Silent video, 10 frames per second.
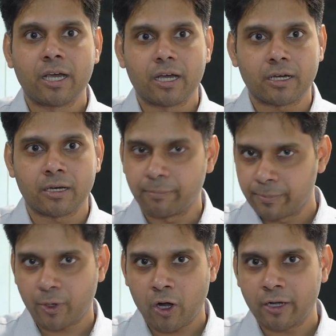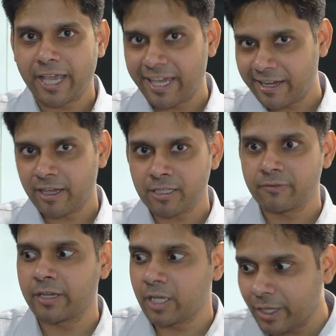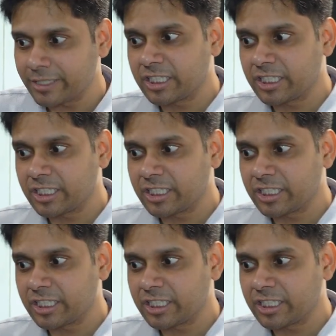uh, broad areas where you can